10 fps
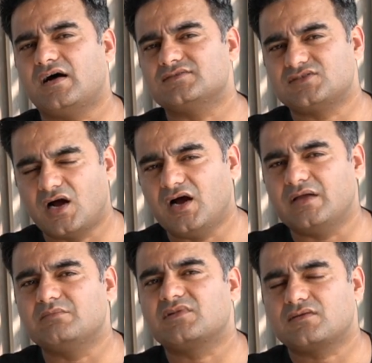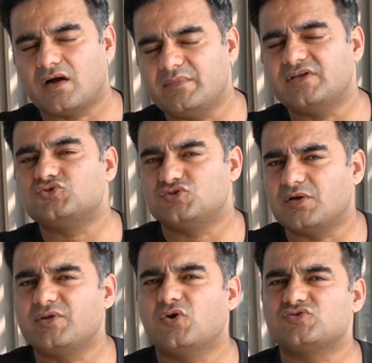time coming to
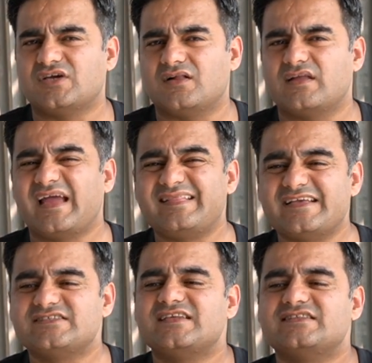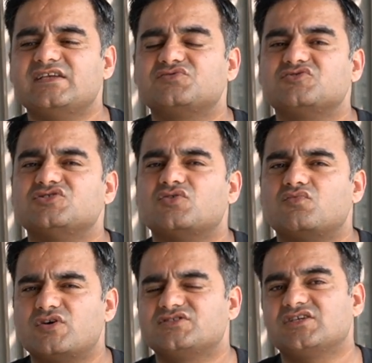W Hotel. And they said this was the
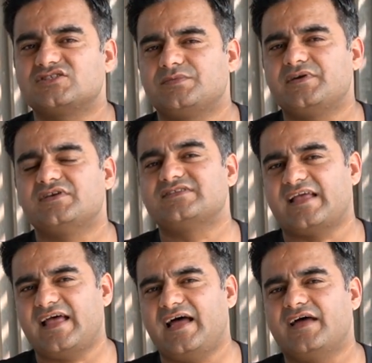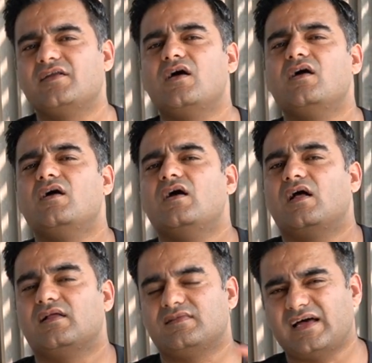worst experience they had.
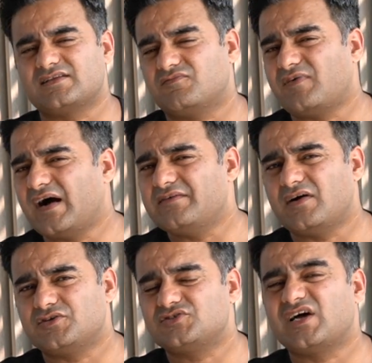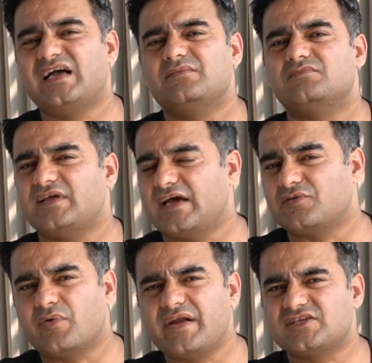And like 5 other times, they
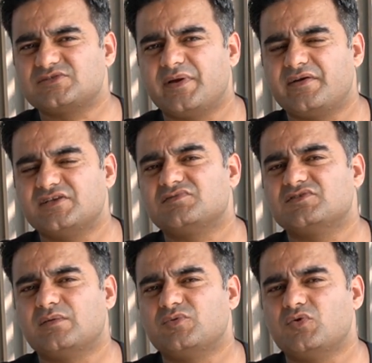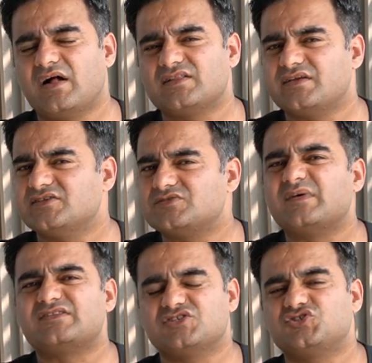had great experience with W Maldives,
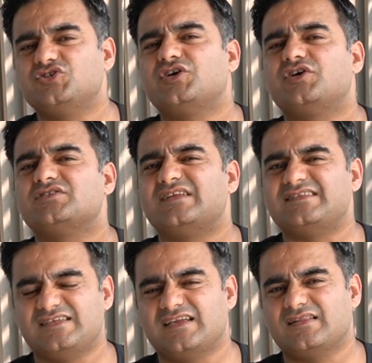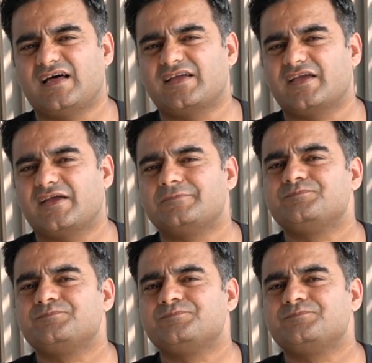but this year they didn't like it.